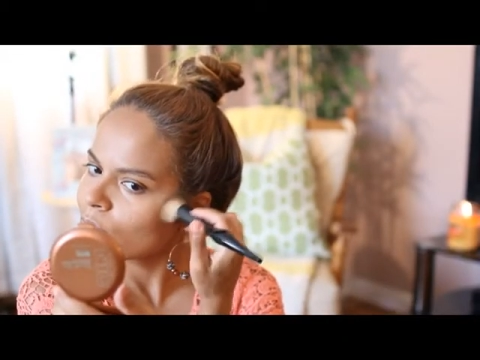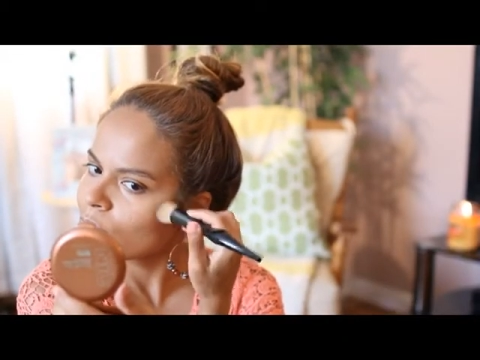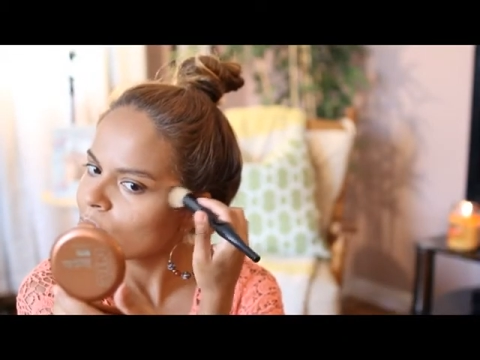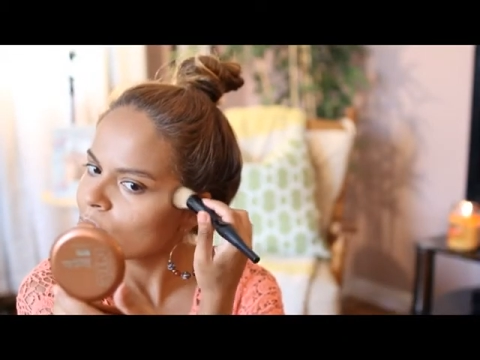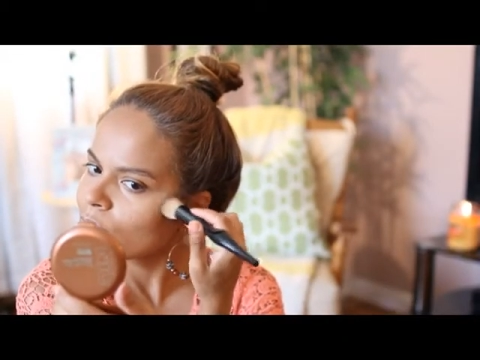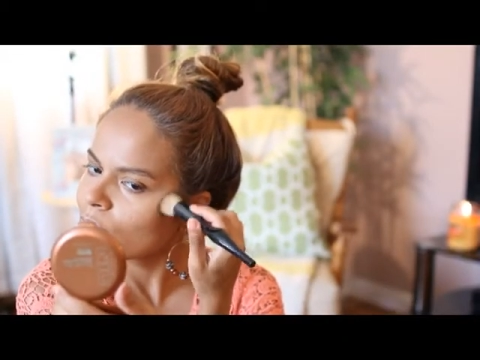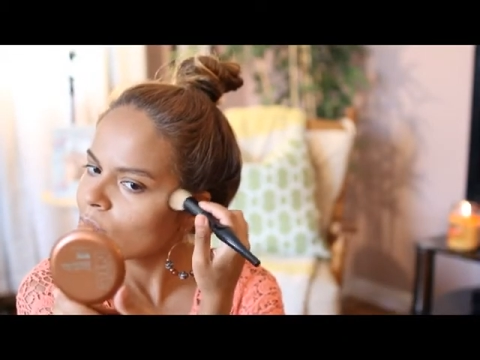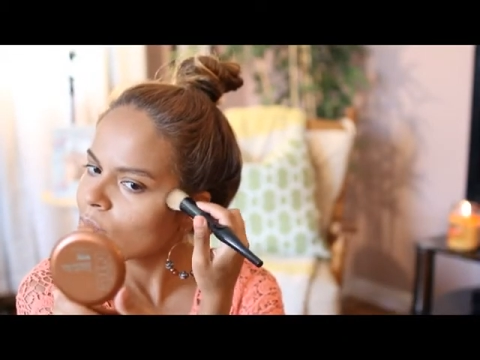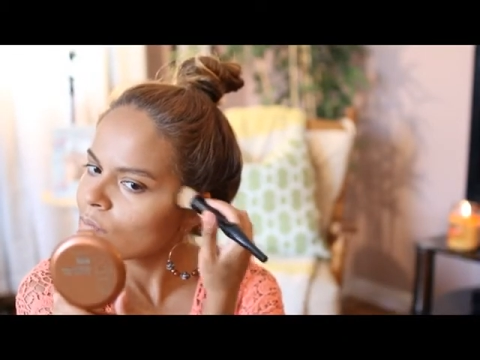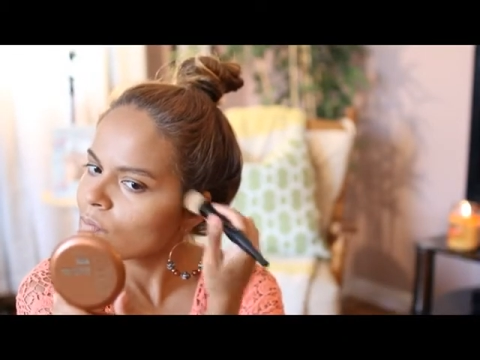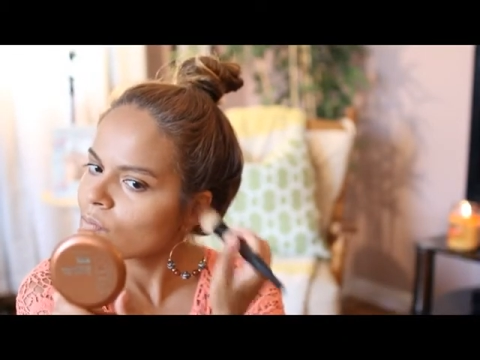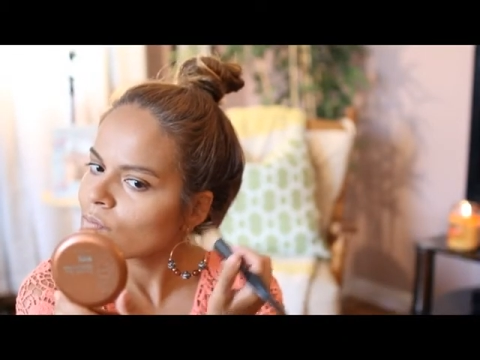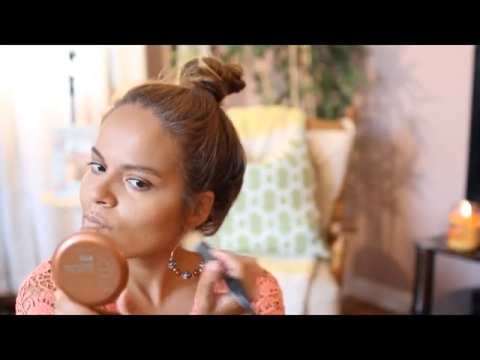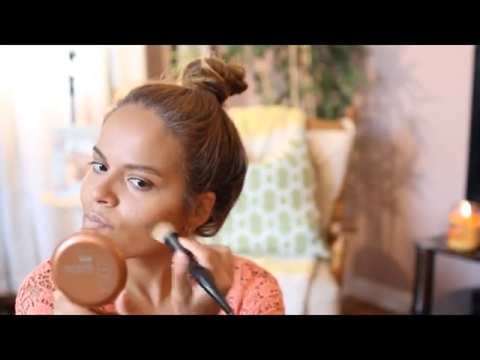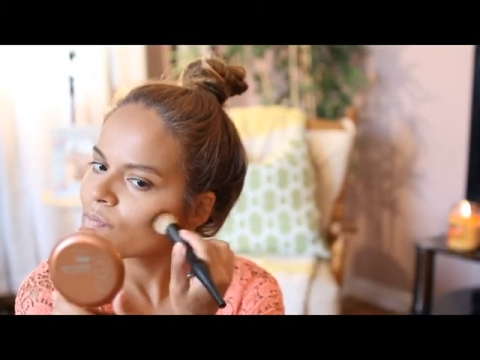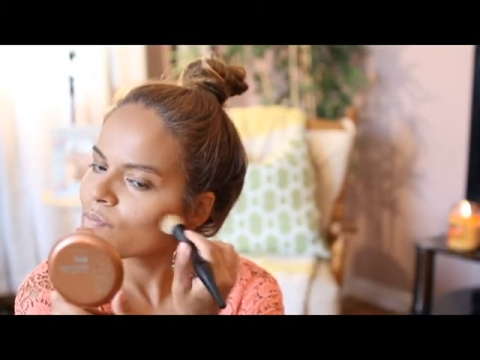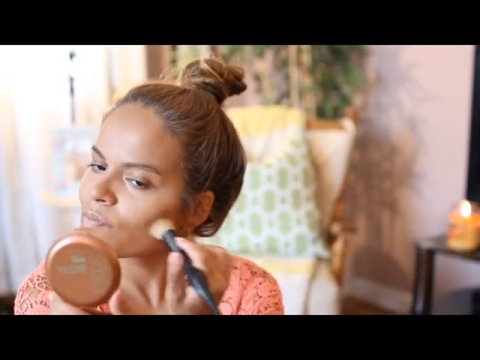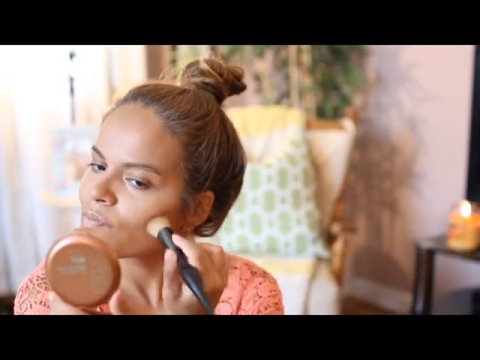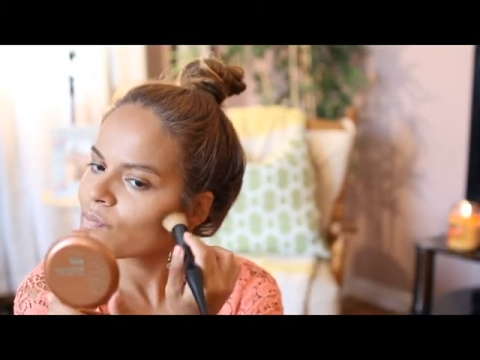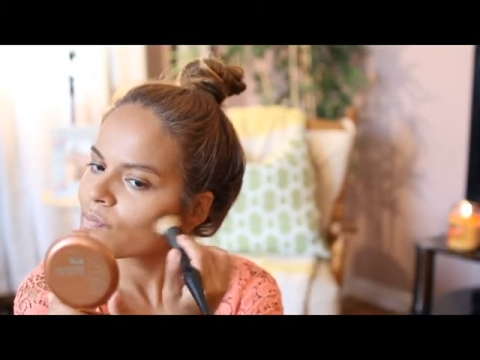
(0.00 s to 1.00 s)

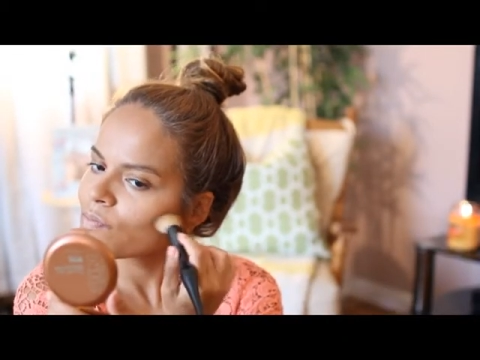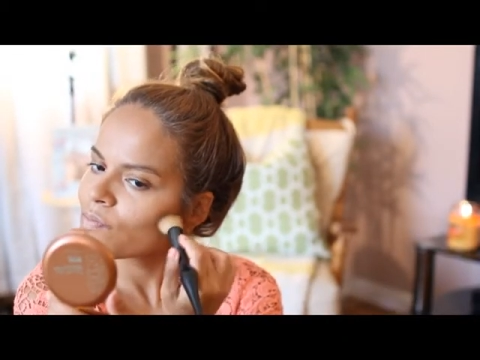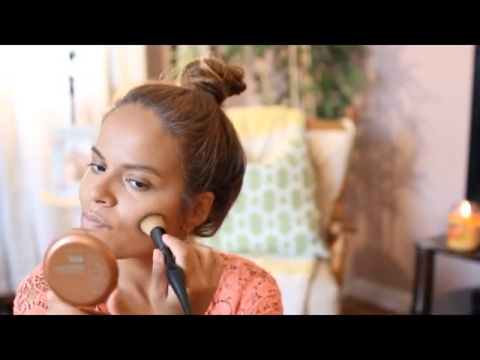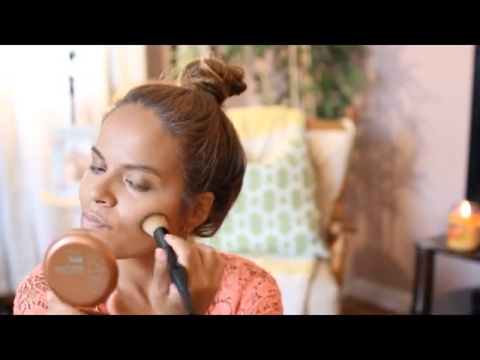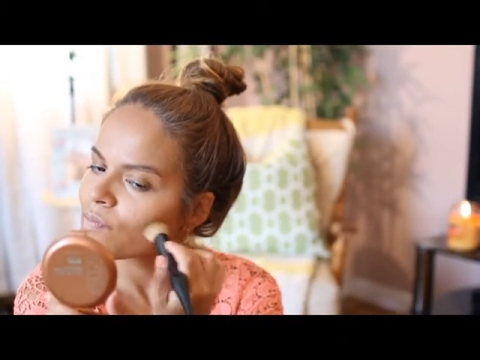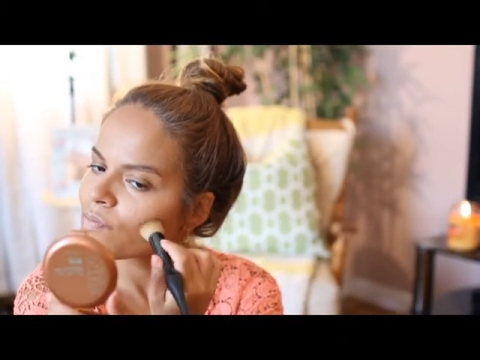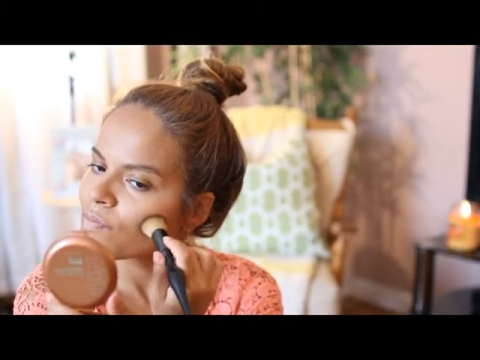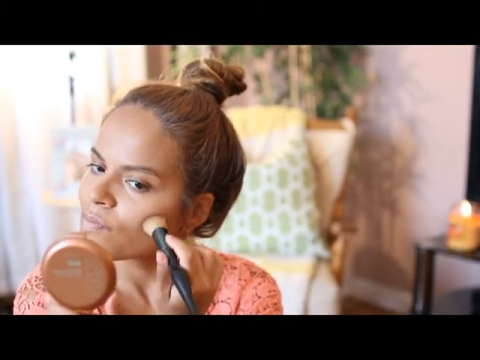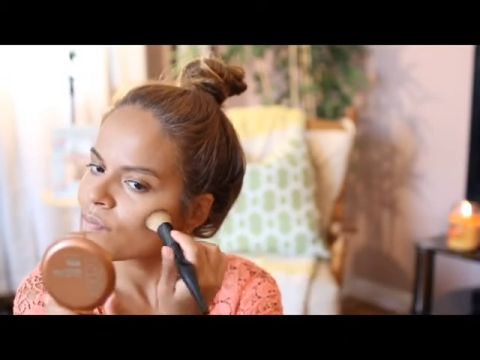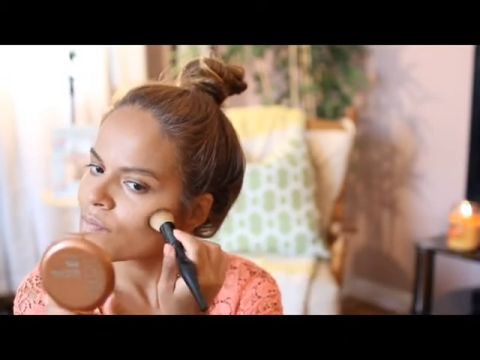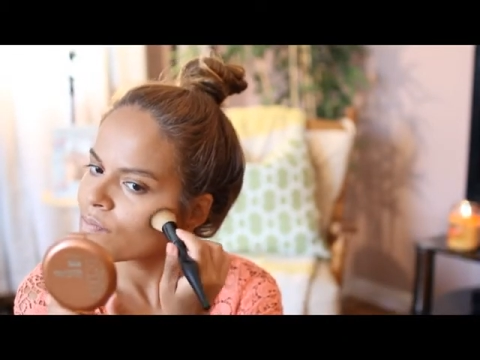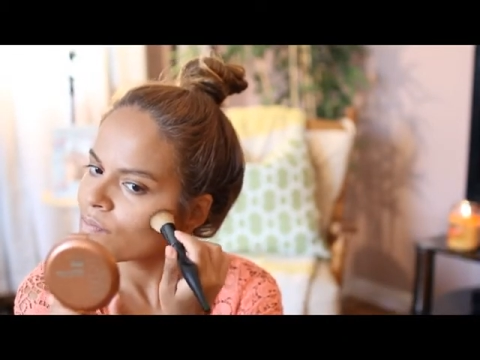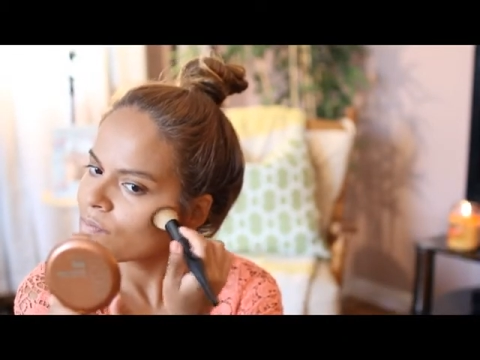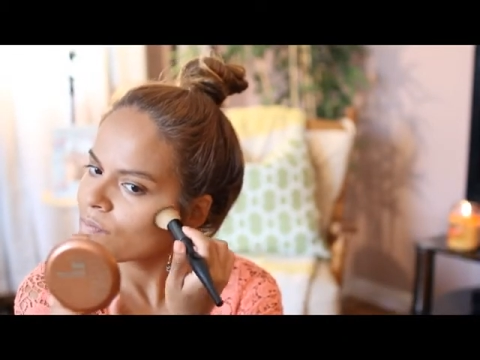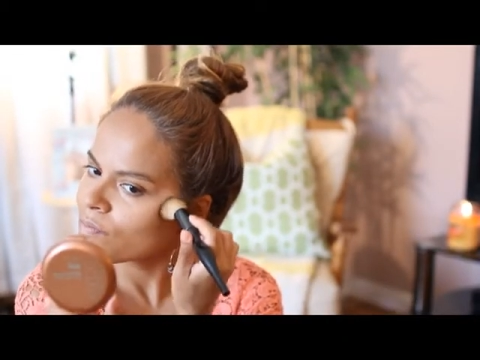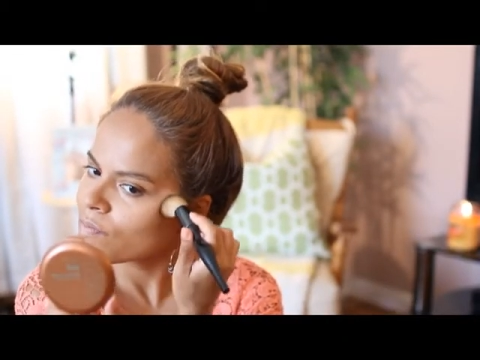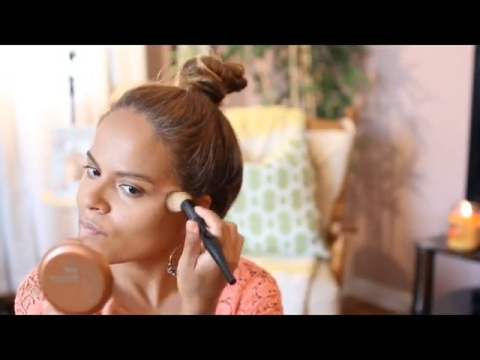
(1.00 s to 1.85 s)
NYC Bronzer